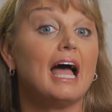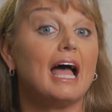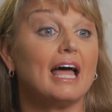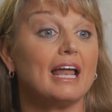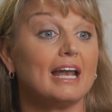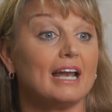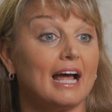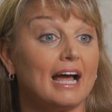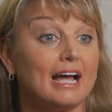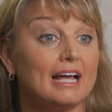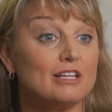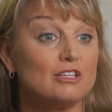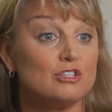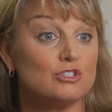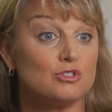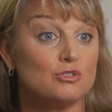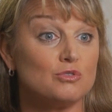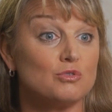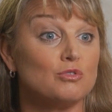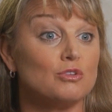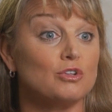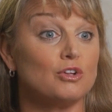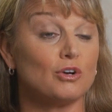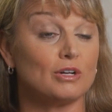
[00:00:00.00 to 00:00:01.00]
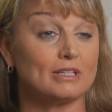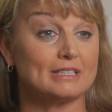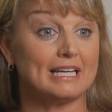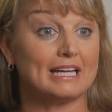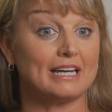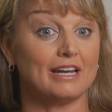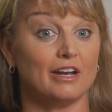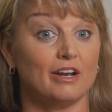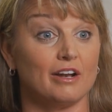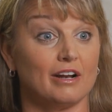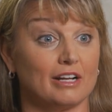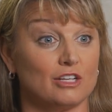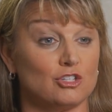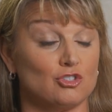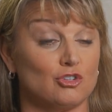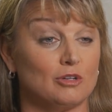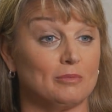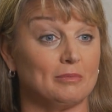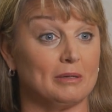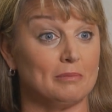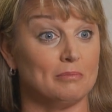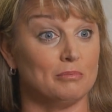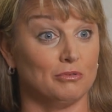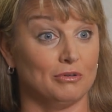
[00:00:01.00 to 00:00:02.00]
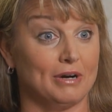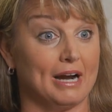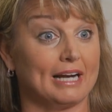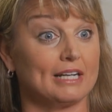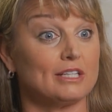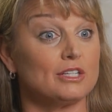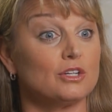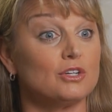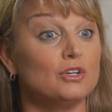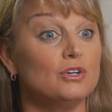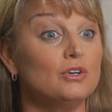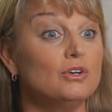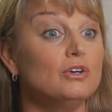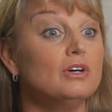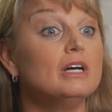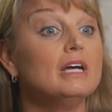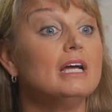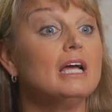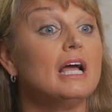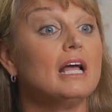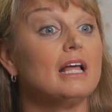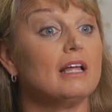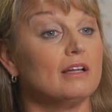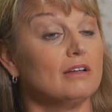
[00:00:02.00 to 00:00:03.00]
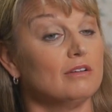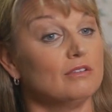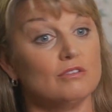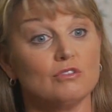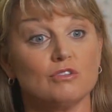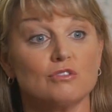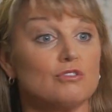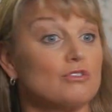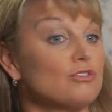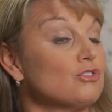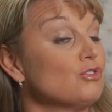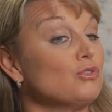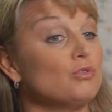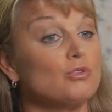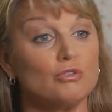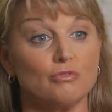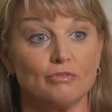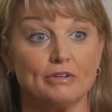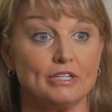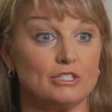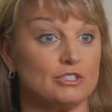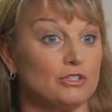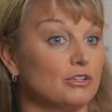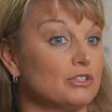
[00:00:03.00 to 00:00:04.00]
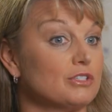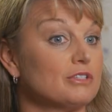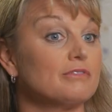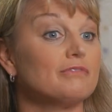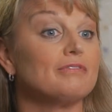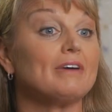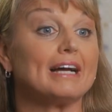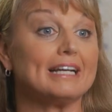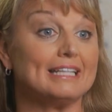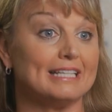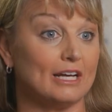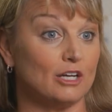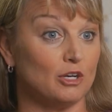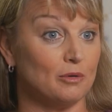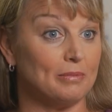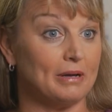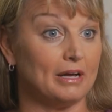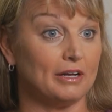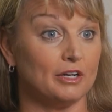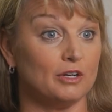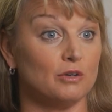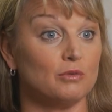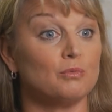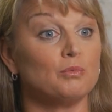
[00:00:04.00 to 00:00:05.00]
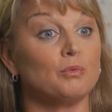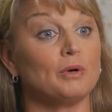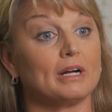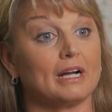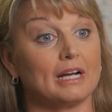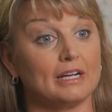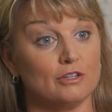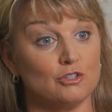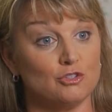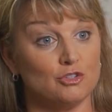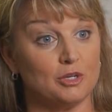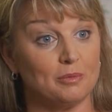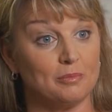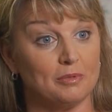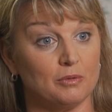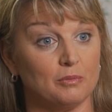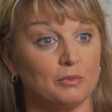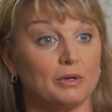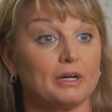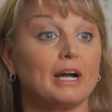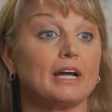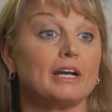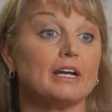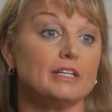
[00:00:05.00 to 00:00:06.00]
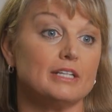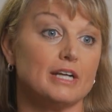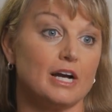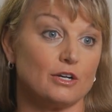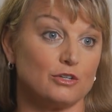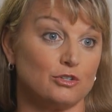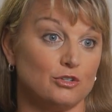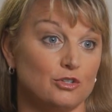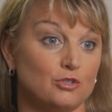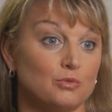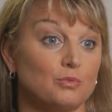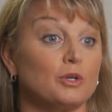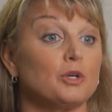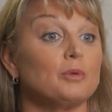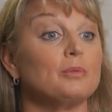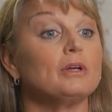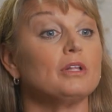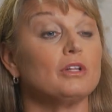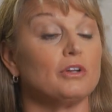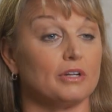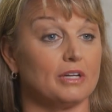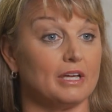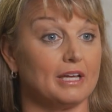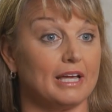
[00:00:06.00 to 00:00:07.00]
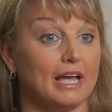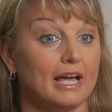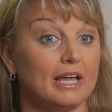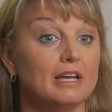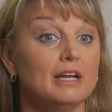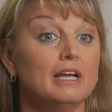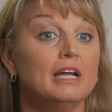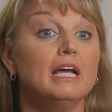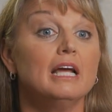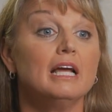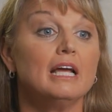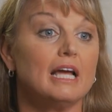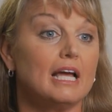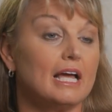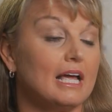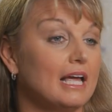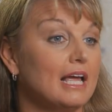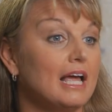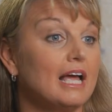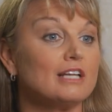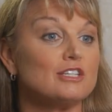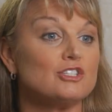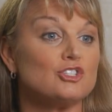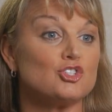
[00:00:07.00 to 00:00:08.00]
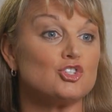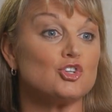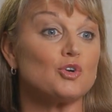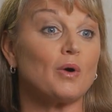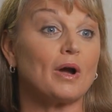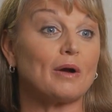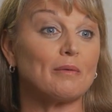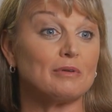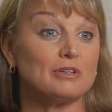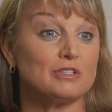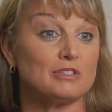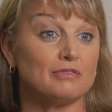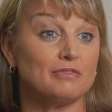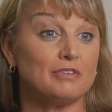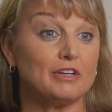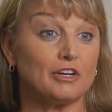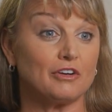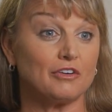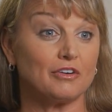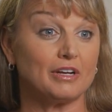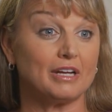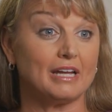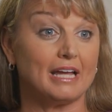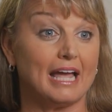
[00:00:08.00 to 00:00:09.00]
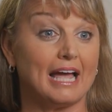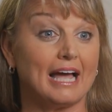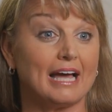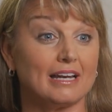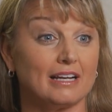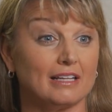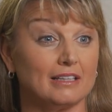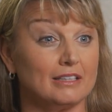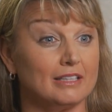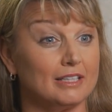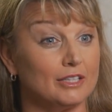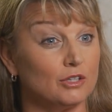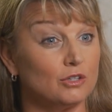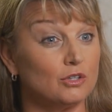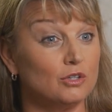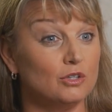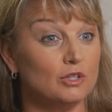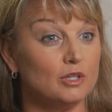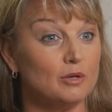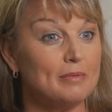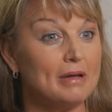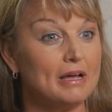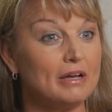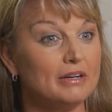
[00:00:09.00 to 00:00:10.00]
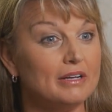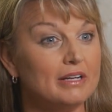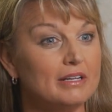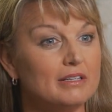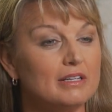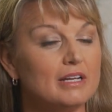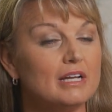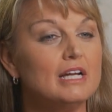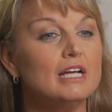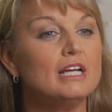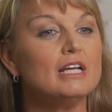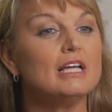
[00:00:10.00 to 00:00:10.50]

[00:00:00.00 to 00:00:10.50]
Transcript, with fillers: and I looked at it extremely practical. Do the research, find out about it. What kind of treatment? What kind of doctors? What are we looking at? So I was very analytical about it